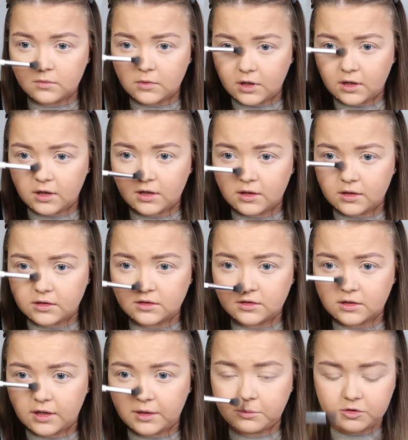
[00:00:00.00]
And
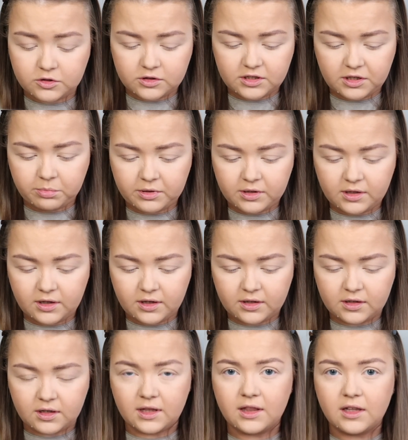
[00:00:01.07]
I'm just dipping it
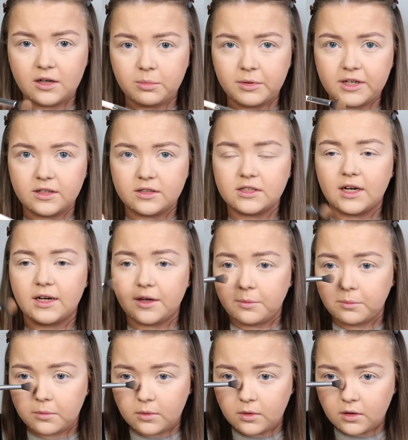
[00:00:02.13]
in a little bit at a time